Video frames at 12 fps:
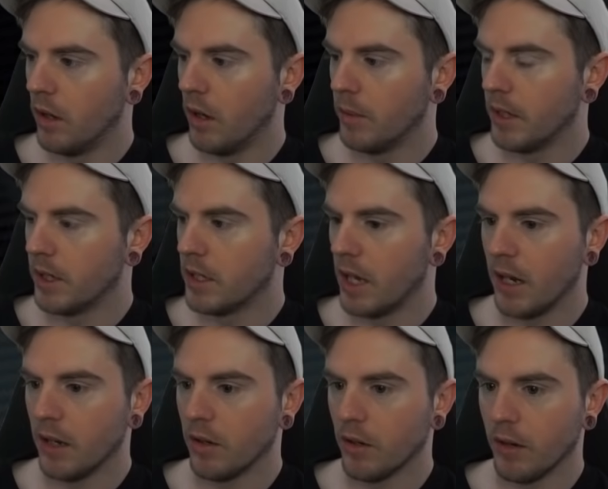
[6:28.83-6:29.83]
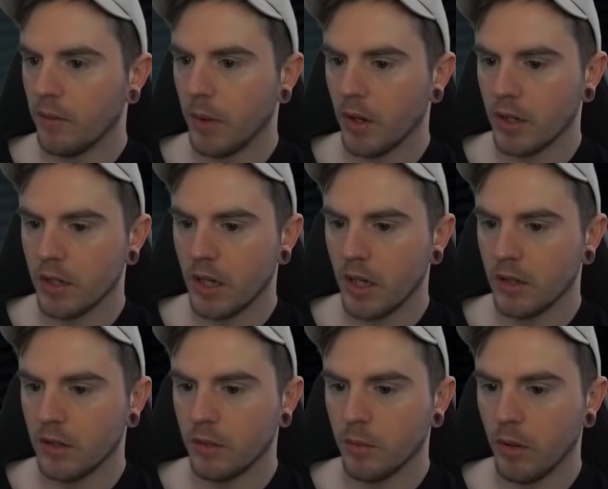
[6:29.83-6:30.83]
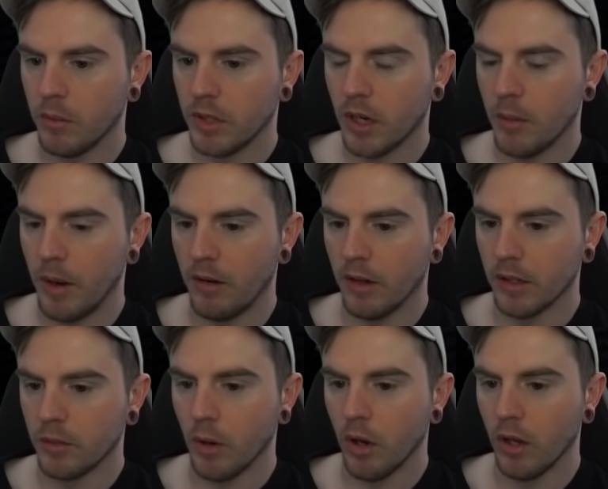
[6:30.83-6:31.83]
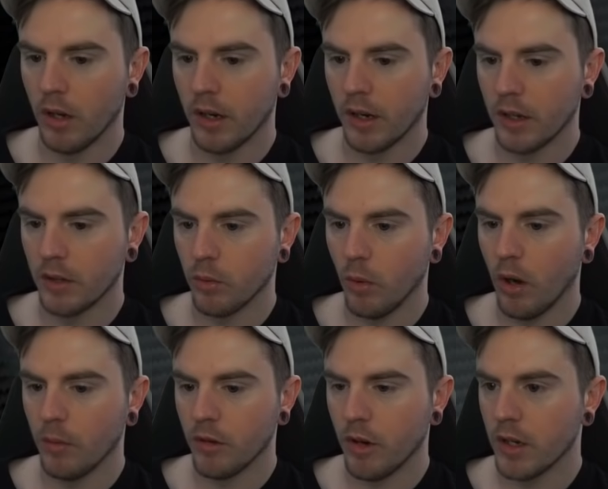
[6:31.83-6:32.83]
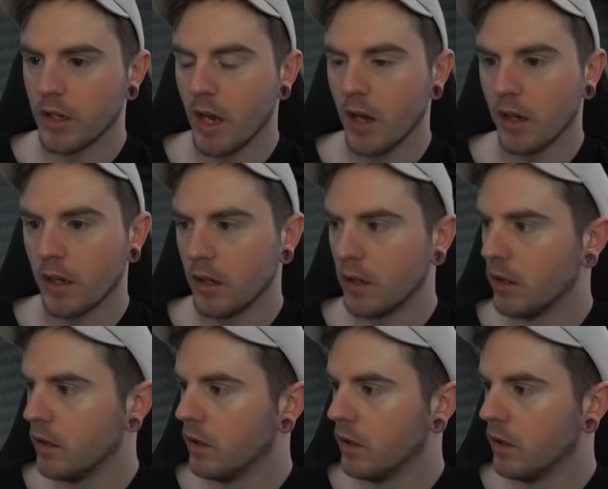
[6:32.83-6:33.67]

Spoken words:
I mean, a 10, he could have pocket 10s, but I'm just going to bet really smaller against what I'm trying to target.